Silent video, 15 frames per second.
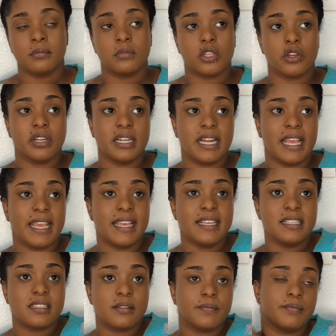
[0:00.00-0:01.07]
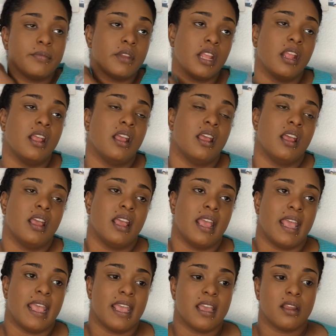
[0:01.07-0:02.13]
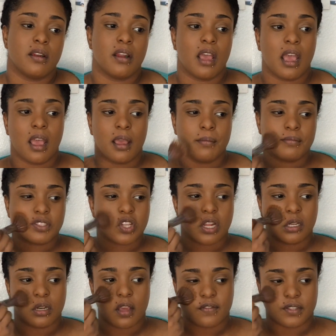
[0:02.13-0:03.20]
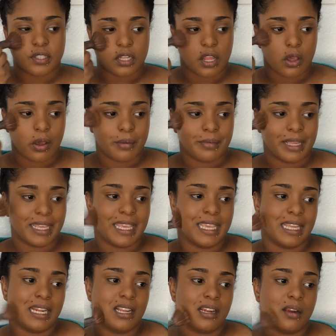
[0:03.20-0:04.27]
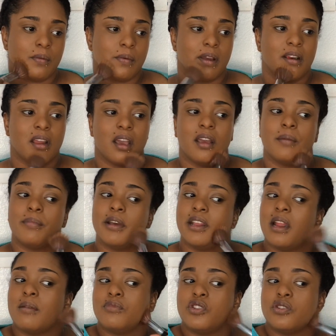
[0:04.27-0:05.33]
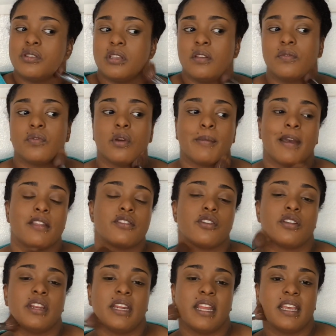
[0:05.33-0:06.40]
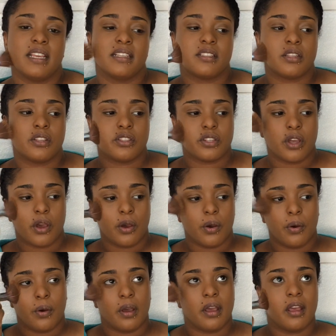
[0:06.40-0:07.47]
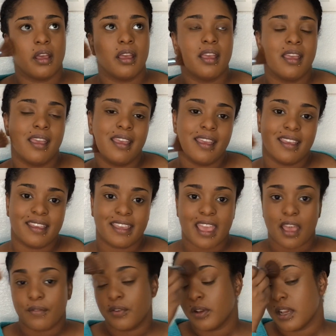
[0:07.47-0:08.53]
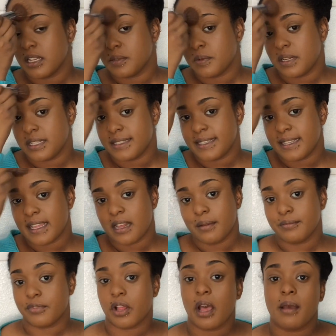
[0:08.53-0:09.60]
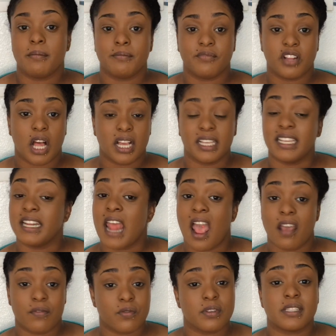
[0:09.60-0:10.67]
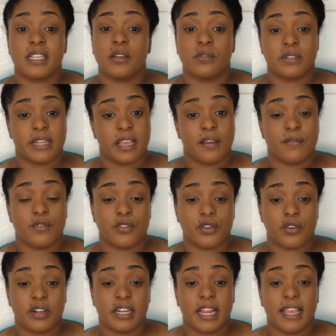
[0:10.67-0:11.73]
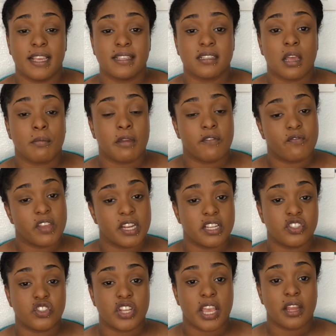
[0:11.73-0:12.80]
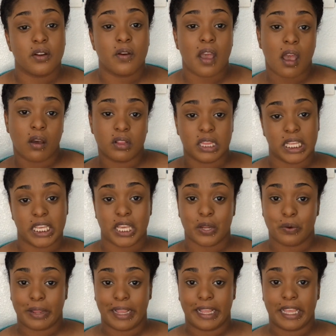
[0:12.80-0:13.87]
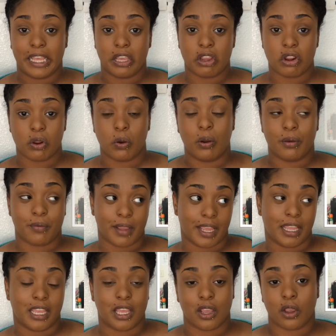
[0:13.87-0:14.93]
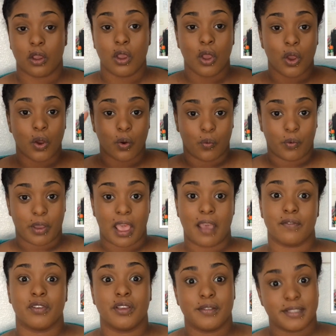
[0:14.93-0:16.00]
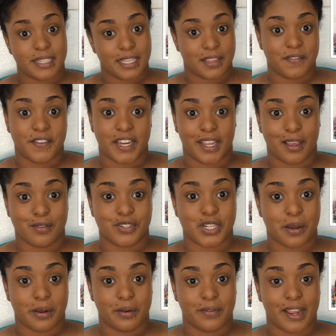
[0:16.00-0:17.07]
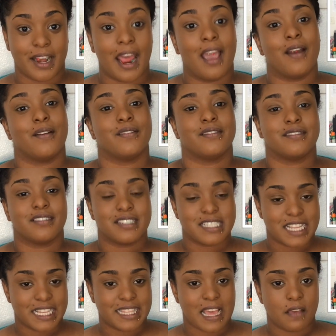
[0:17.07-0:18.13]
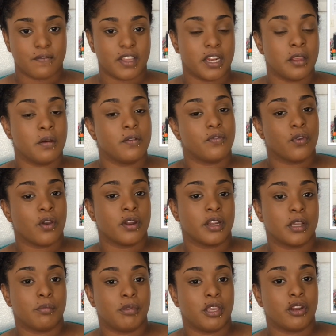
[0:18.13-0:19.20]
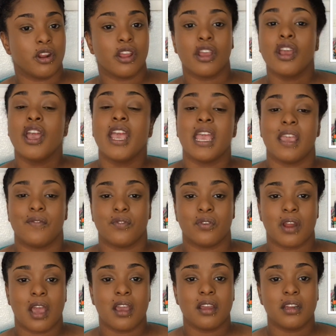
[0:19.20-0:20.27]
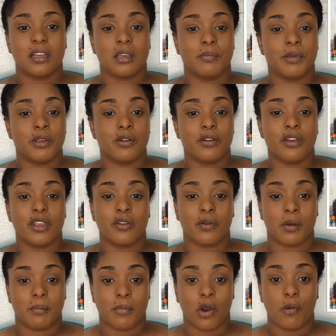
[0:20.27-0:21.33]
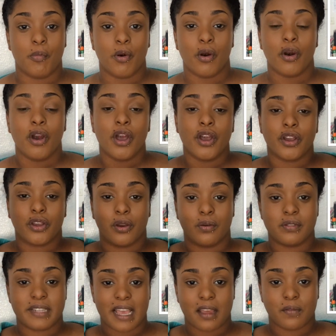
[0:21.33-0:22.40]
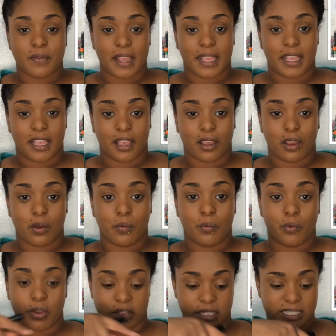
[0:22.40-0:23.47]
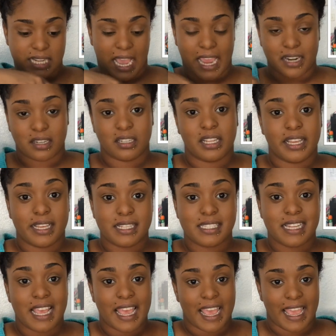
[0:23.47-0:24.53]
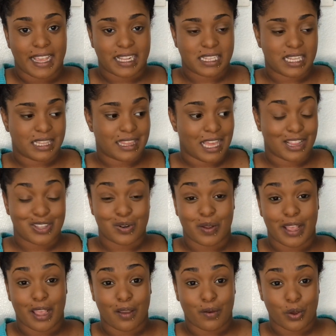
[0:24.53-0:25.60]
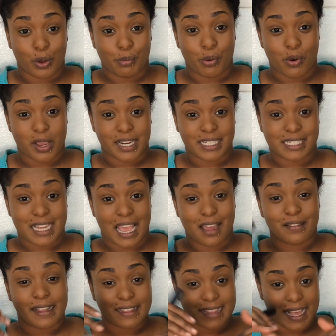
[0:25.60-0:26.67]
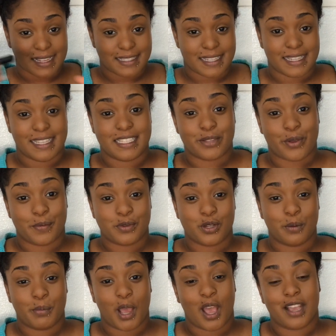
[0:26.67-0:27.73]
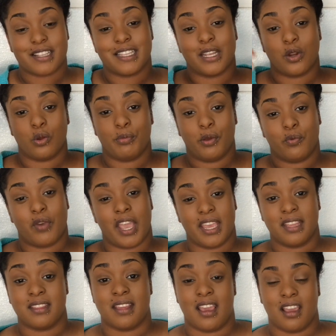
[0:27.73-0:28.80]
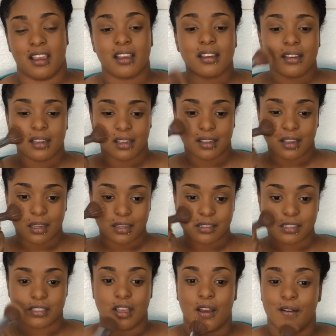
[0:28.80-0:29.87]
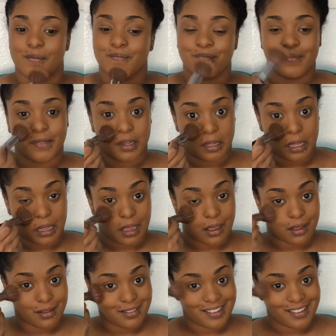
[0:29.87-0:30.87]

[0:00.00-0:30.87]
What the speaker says: 30 days, and I'm starting off slow. I'm like eating and whatnot, but I'm juicing for about 30 days. So yeah, if you guys want to see that, I'm vlogging every single day of the 30 days on my fitness channel. I'll link it right here or right here, wherever you see the video showing right now. Click that video if you're on a computer. If you're not on a computer and you're on mobile, go down right here where the title is and click that little arrow pointing down, and that's the description box, and it'll be right in there. So yeah.